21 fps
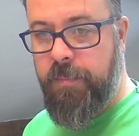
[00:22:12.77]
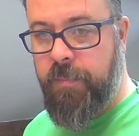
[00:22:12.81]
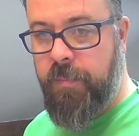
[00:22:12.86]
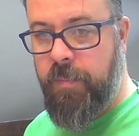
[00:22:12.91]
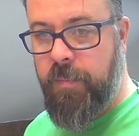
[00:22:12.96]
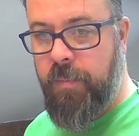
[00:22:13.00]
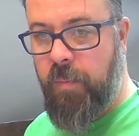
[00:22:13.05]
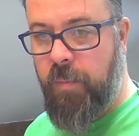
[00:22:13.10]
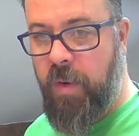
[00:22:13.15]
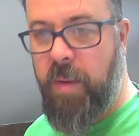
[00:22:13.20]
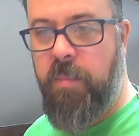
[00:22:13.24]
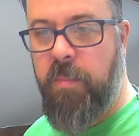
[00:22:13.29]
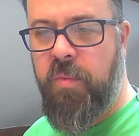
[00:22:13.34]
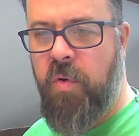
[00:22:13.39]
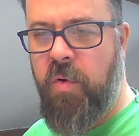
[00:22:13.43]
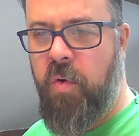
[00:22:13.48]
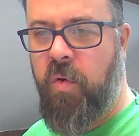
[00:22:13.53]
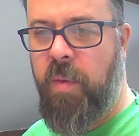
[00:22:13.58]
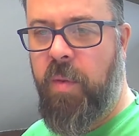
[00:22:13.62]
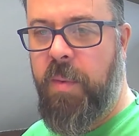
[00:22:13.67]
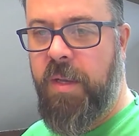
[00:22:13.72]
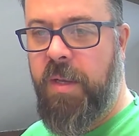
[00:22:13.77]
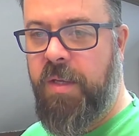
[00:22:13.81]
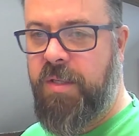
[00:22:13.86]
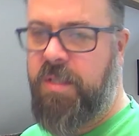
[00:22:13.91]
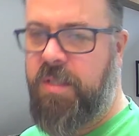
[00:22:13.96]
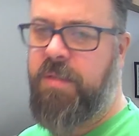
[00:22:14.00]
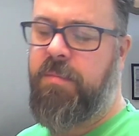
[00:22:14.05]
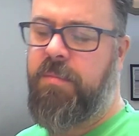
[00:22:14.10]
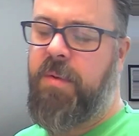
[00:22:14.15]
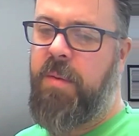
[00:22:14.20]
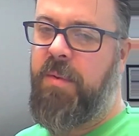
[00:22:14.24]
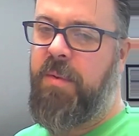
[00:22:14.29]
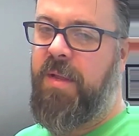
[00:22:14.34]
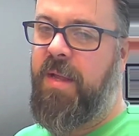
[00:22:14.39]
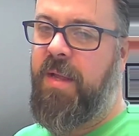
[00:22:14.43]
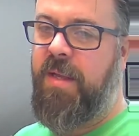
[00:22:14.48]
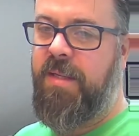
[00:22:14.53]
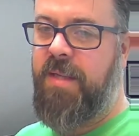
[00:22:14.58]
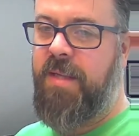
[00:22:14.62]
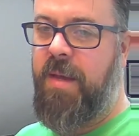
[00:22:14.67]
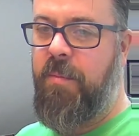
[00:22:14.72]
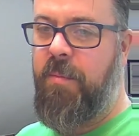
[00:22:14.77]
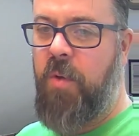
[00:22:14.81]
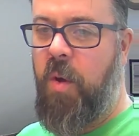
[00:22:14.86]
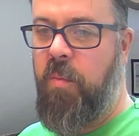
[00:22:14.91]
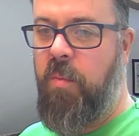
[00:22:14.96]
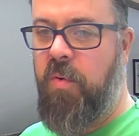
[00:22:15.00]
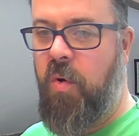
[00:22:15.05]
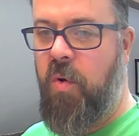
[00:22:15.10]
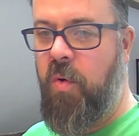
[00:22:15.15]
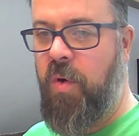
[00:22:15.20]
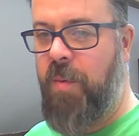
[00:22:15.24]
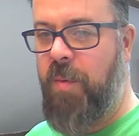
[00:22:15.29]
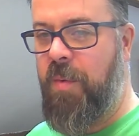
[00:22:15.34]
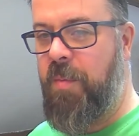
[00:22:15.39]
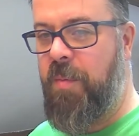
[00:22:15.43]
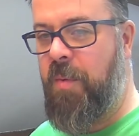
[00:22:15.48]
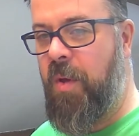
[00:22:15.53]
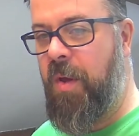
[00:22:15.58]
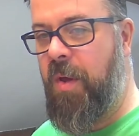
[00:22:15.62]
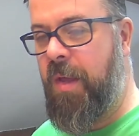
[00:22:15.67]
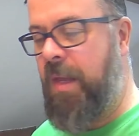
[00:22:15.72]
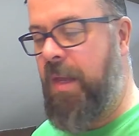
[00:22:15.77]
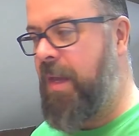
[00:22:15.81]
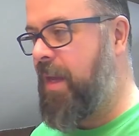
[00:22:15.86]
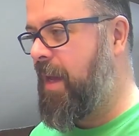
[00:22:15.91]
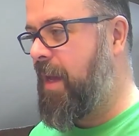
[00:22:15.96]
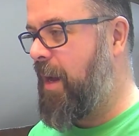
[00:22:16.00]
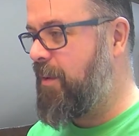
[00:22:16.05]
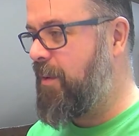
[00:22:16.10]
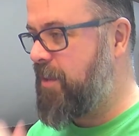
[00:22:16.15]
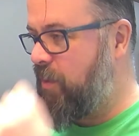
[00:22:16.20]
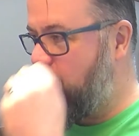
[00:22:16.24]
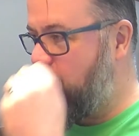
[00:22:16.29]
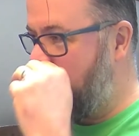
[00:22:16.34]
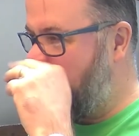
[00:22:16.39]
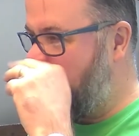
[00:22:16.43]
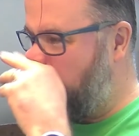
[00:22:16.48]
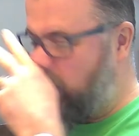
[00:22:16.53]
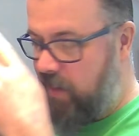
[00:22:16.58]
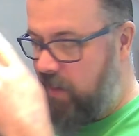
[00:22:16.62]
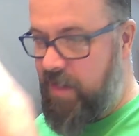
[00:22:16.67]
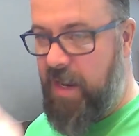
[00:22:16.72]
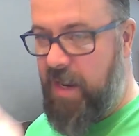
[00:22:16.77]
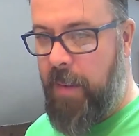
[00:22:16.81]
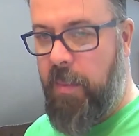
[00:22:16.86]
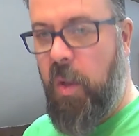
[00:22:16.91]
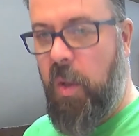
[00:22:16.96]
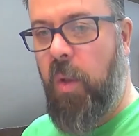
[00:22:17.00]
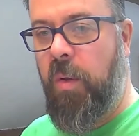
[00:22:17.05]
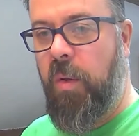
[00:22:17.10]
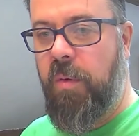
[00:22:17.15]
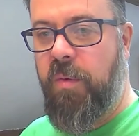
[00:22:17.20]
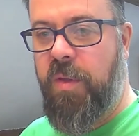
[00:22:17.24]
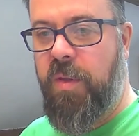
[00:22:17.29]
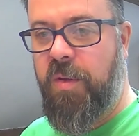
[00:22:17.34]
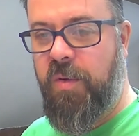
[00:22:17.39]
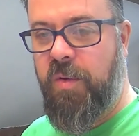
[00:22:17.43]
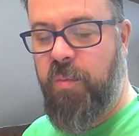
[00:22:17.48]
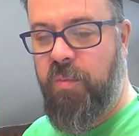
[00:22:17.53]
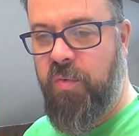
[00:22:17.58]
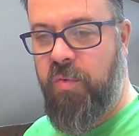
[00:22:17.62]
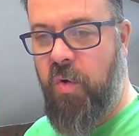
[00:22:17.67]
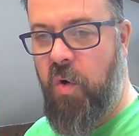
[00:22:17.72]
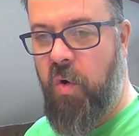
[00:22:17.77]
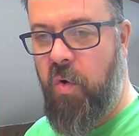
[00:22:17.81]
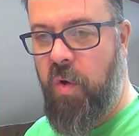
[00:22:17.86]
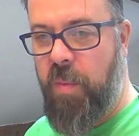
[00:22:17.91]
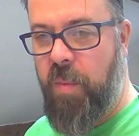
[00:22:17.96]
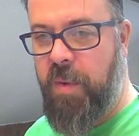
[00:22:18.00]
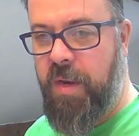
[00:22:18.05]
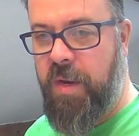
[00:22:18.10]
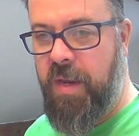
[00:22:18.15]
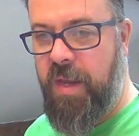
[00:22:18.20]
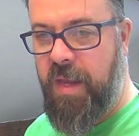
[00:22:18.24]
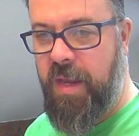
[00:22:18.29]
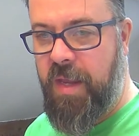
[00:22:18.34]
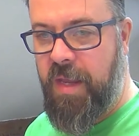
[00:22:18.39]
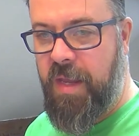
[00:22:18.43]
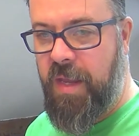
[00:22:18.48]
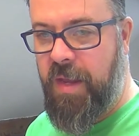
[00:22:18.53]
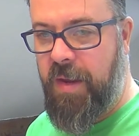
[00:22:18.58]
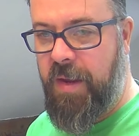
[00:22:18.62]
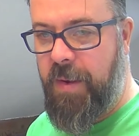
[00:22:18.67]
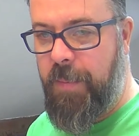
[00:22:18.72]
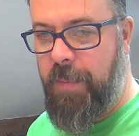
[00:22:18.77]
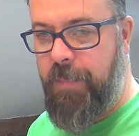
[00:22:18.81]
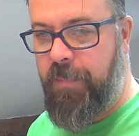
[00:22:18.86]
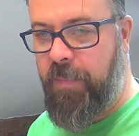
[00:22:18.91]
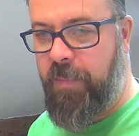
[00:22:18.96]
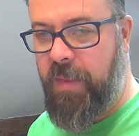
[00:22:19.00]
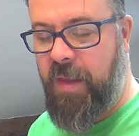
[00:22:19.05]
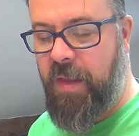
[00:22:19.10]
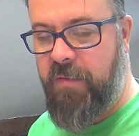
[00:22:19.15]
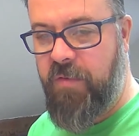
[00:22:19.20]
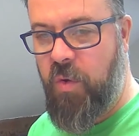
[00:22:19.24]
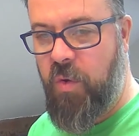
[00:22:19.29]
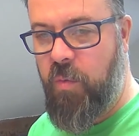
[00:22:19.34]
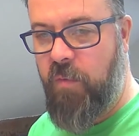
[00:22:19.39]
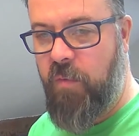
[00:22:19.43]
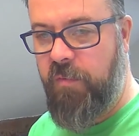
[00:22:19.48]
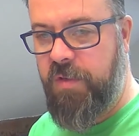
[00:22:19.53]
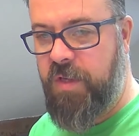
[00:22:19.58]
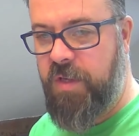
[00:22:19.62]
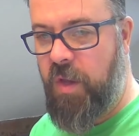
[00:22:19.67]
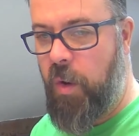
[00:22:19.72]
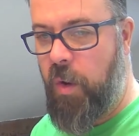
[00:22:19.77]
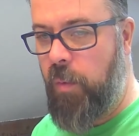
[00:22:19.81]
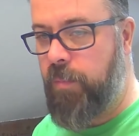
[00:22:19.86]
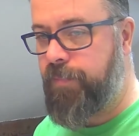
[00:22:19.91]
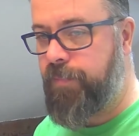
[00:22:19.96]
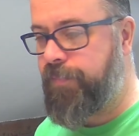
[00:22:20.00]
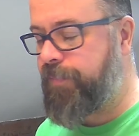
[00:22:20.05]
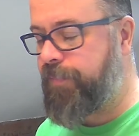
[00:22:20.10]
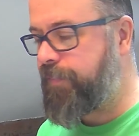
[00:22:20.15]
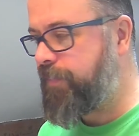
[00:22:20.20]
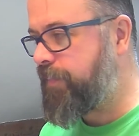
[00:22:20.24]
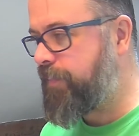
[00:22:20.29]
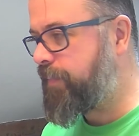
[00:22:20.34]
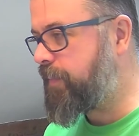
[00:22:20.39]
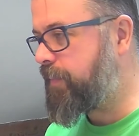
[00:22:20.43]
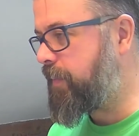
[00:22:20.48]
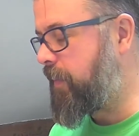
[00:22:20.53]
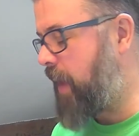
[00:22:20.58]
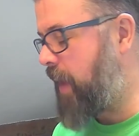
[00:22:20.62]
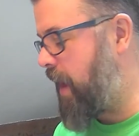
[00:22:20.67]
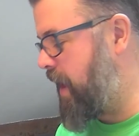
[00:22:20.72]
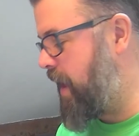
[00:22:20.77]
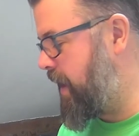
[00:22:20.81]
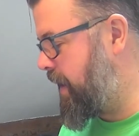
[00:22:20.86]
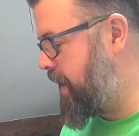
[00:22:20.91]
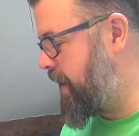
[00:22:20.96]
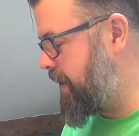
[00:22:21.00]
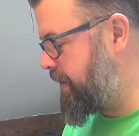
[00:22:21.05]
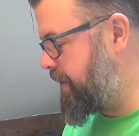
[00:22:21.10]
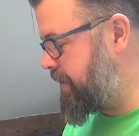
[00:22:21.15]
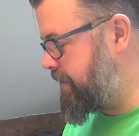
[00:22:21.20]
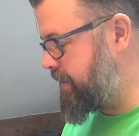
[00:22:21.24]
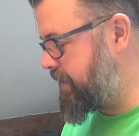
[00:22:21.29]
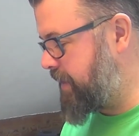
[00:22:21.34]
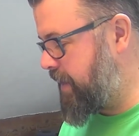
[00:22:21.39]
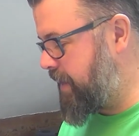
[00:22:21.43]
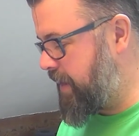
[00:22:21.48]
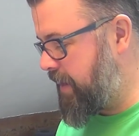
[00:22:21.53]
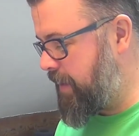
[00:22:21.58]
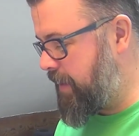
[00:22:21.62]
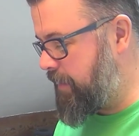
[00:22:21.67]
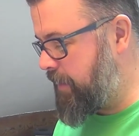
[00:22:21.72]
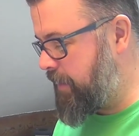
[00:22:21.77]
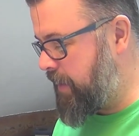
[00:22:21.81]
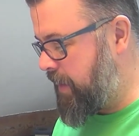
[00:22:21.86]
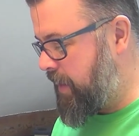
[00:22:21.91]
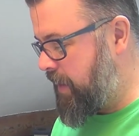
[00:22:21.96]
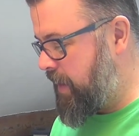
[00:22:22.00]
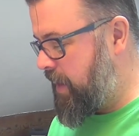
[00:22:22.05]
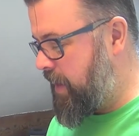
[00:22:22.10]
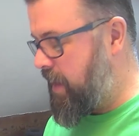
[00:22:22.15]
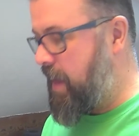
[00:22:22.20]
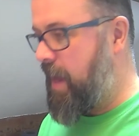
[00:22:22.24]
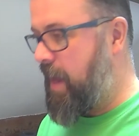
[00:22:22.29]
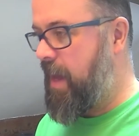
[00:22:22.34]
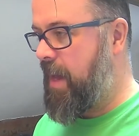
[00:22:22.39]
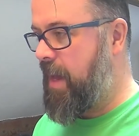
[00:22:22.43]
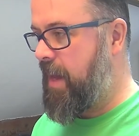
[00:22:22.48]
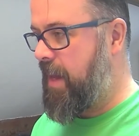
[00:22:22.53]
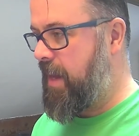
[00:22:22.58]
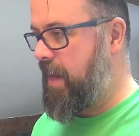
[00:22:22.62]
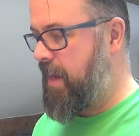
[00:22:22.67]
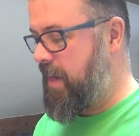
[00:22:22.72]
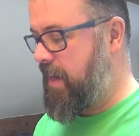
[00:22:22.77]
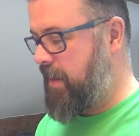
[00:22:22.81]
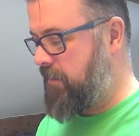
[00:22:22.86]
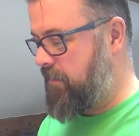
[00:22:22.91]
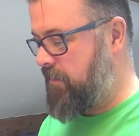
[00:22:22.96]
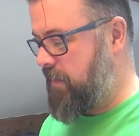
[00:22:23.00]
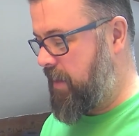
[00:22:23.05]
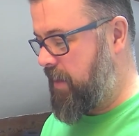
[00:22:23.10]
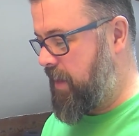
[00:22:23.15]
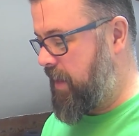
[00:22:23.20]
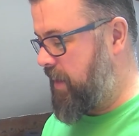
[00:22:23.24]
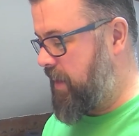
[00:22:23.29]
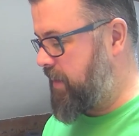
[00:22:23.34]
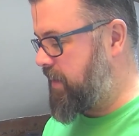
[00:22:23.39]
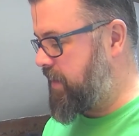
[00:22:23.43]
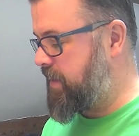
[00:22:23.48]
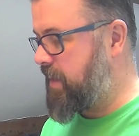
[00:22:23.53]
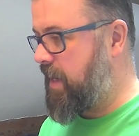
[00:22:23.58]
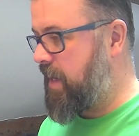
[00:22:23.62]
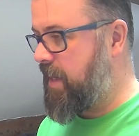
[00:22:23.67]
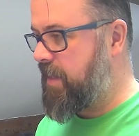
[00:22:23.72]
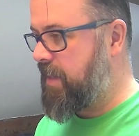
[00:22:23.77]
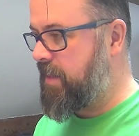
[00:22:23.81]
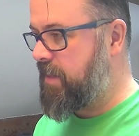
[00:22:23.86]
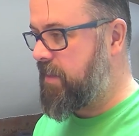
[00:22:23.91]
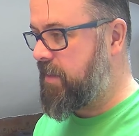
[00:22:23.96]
when I'm programming, because like I say, I'm not a programmer, but I was doing a bit of a dabble with some programming a few months ago, and I decided